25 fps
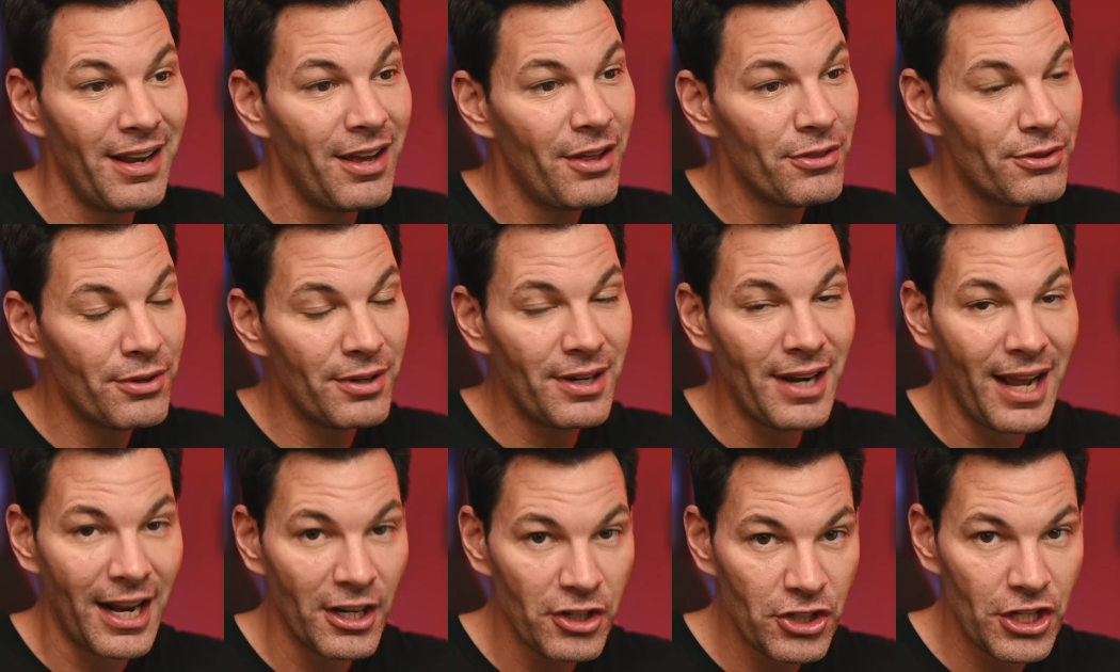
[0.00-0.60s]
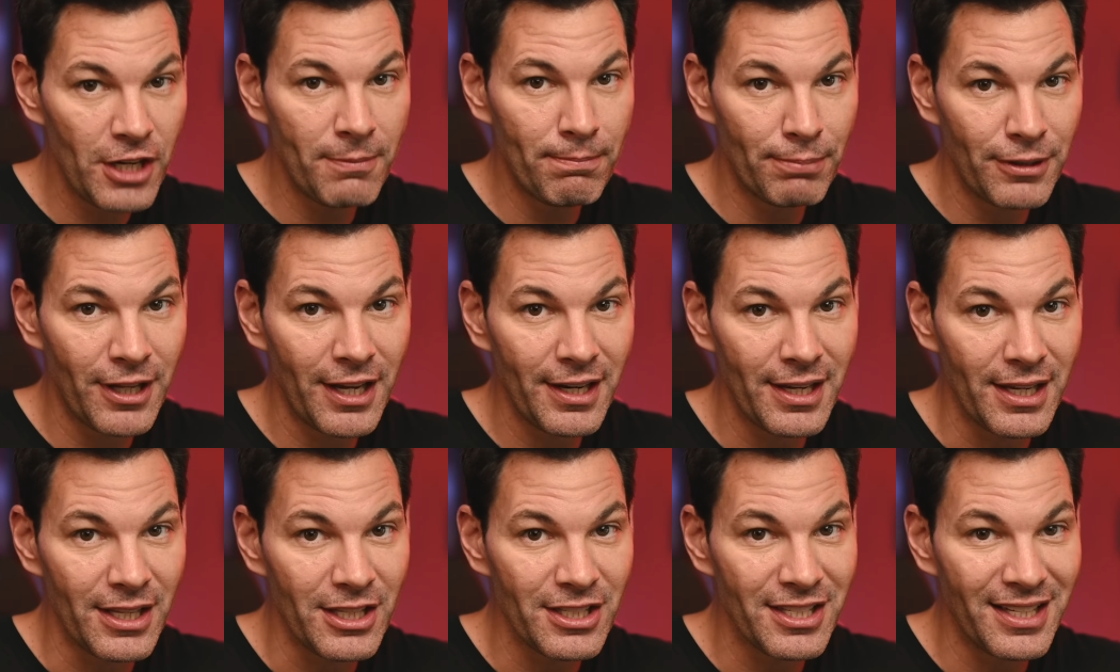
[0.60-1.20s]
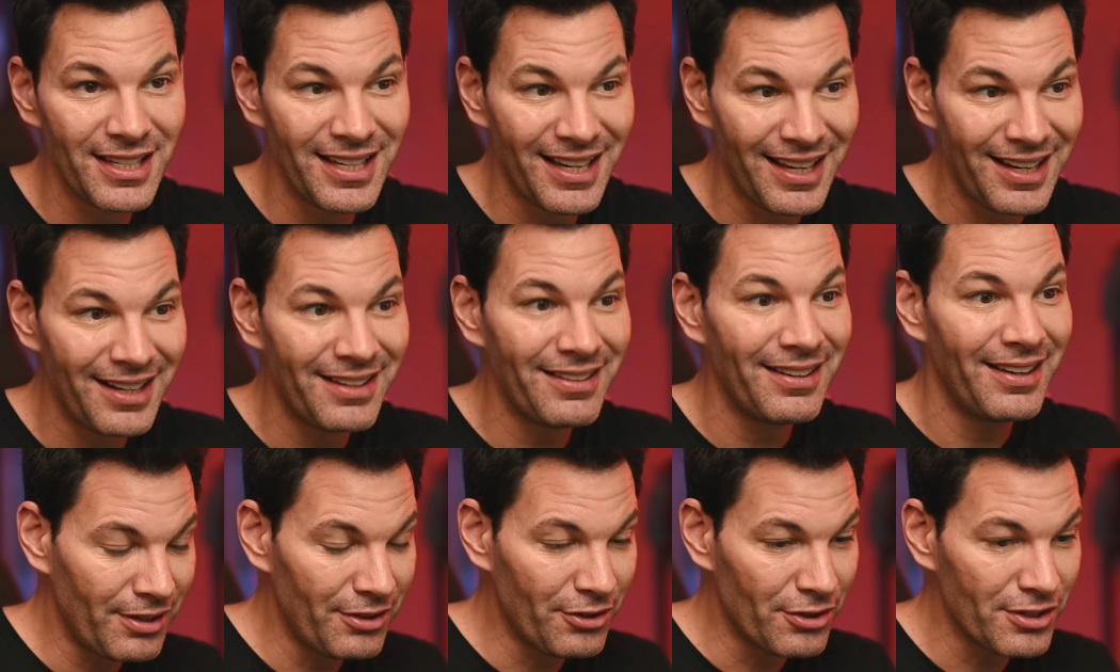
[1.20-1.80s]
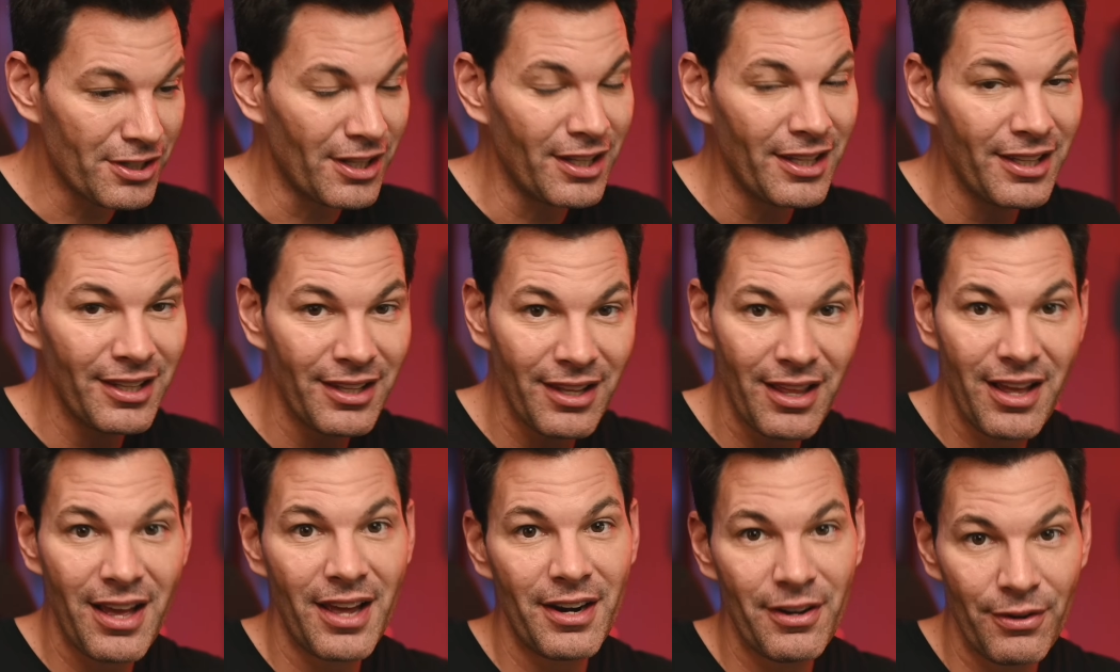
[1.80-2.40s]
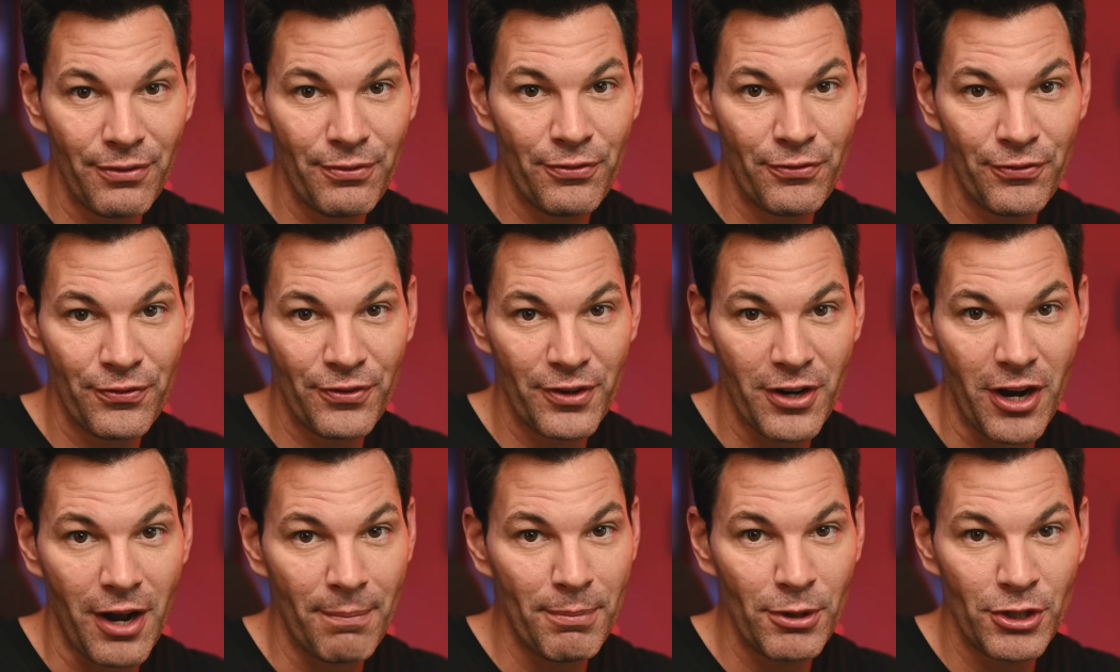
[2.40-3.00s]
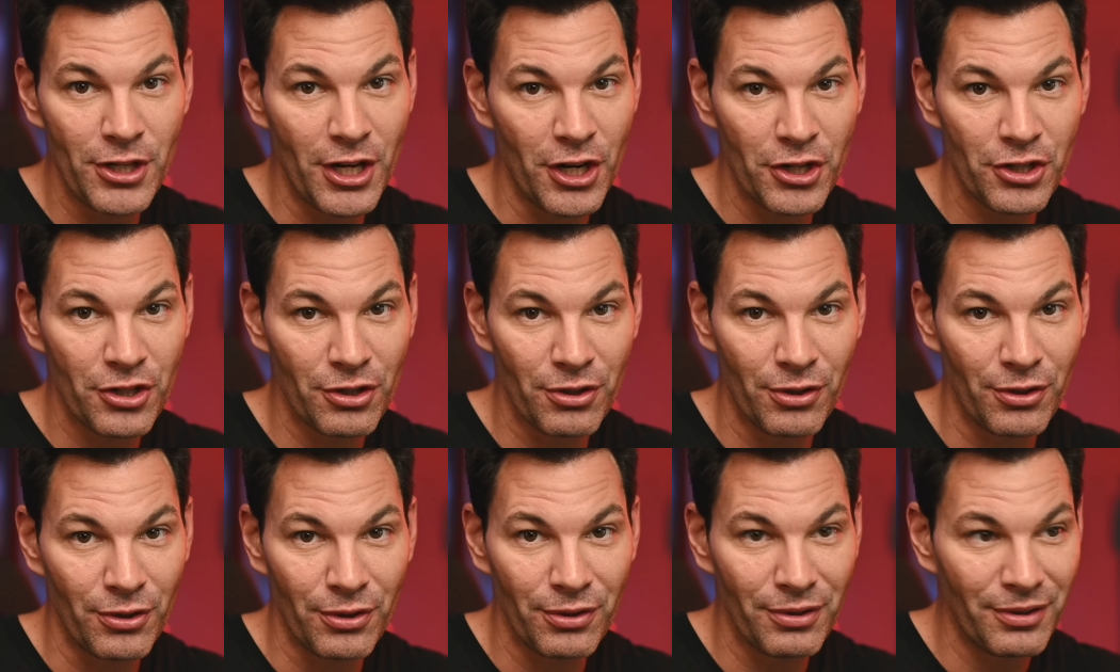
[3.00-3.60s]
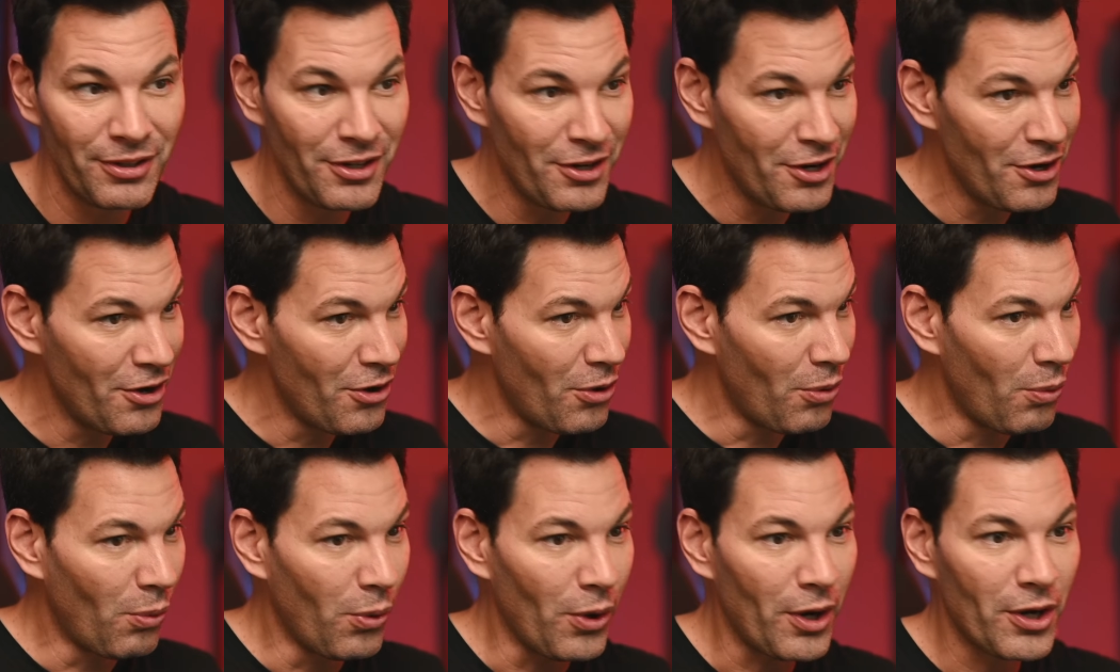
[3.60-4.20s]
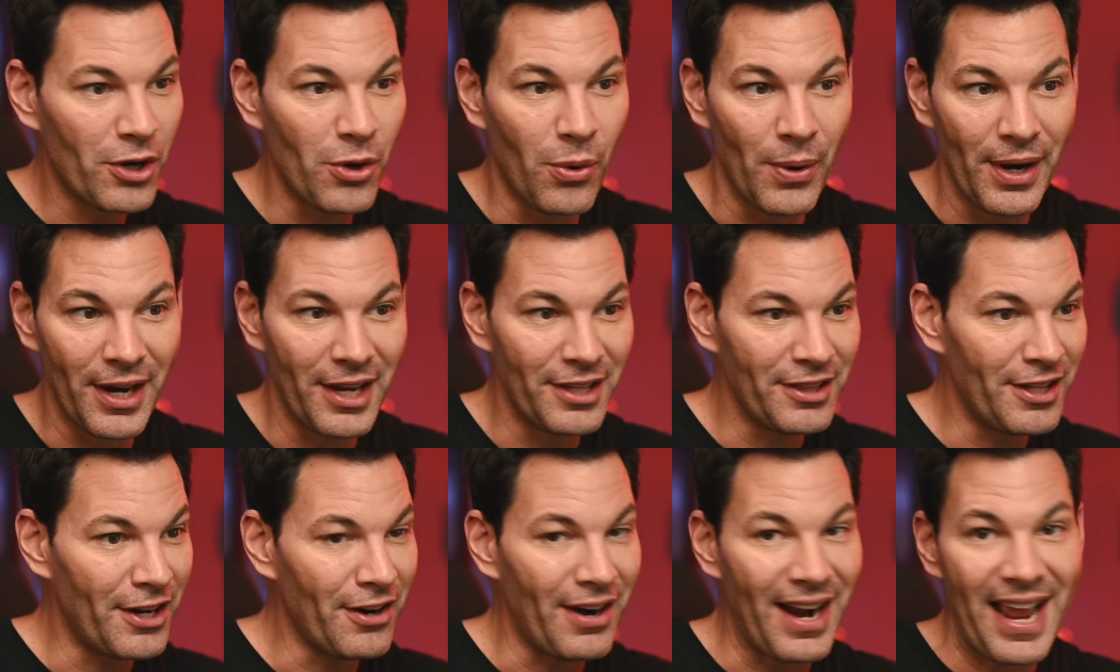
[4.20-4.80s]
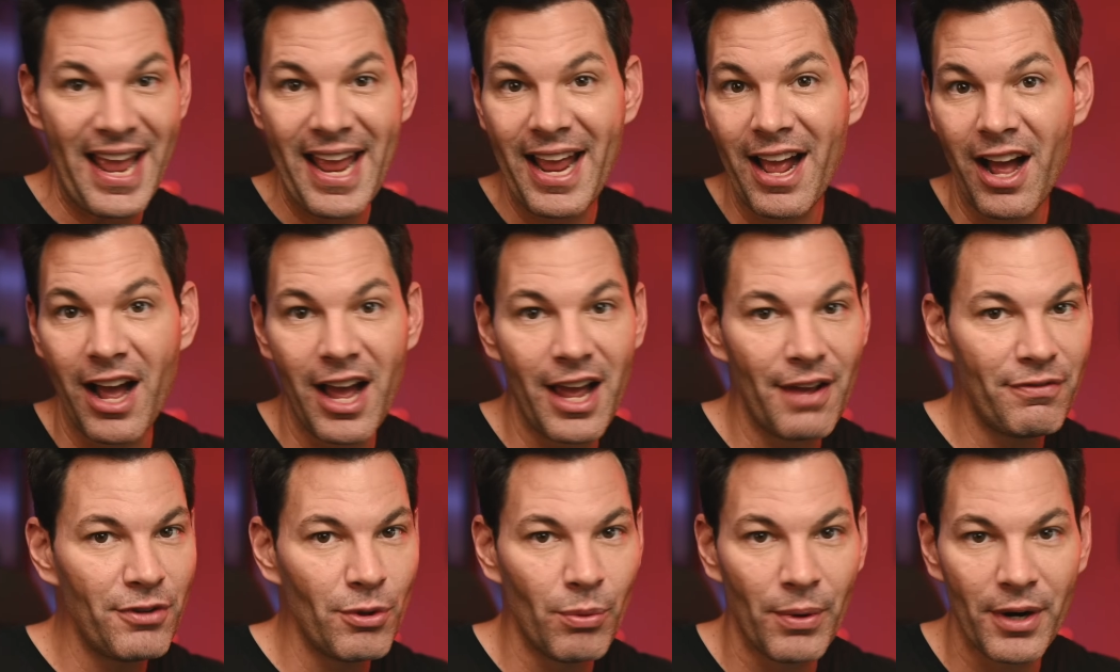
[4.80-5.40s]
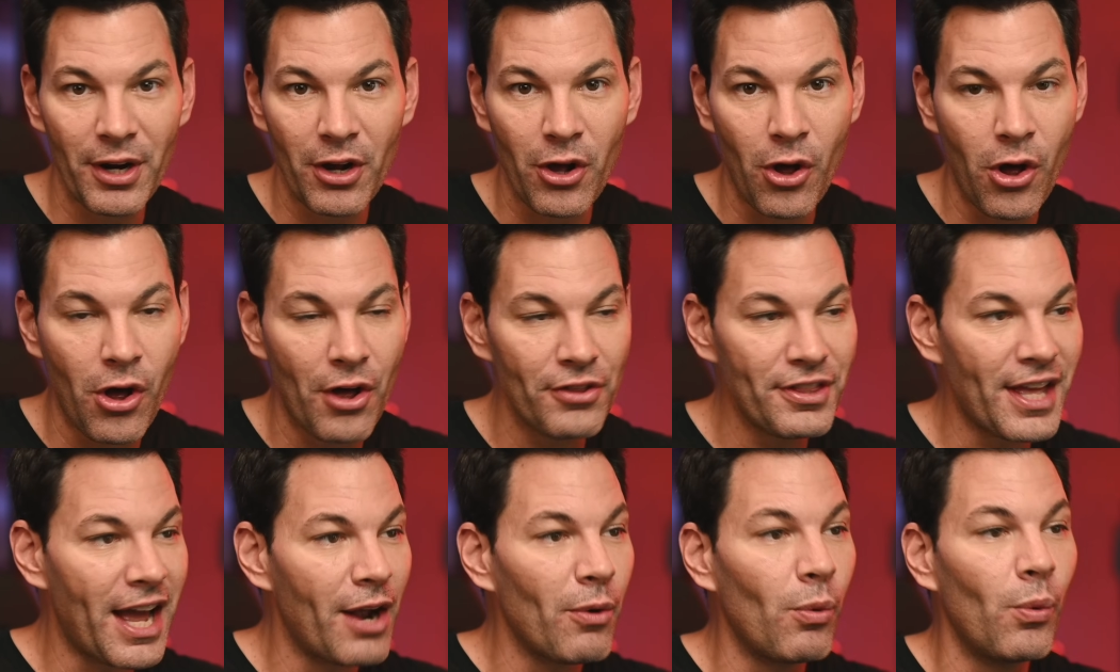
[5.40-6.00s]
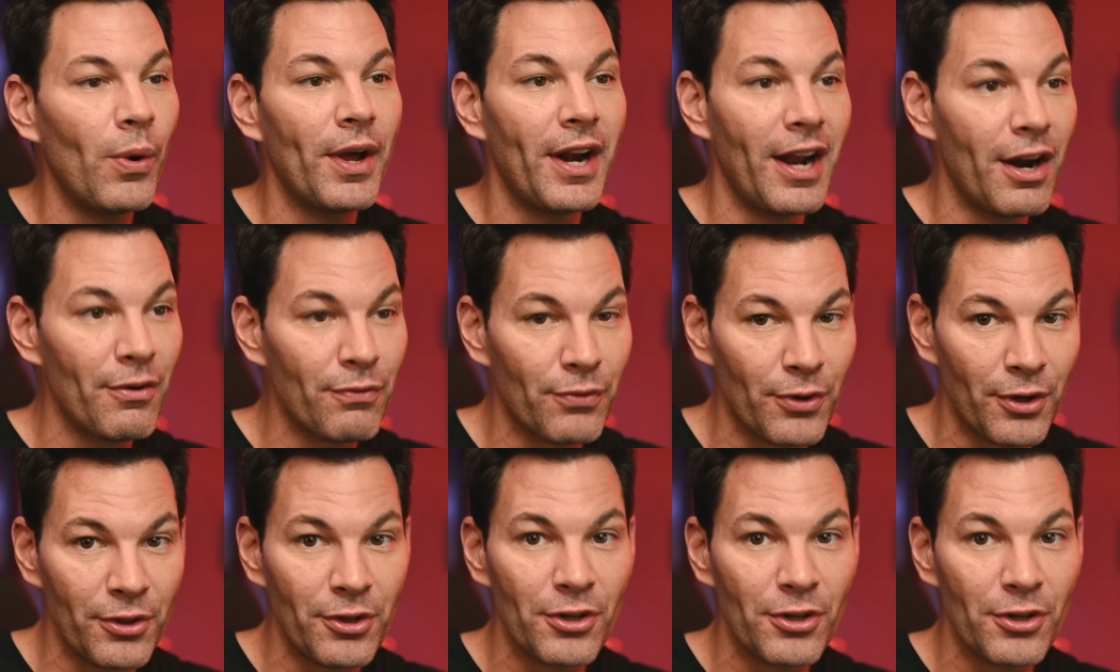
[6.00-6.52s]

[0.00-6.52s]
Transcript: They're not cheap plugins. Again, there's a lot of computational work going in there, A I, if you want to call it that, whatever.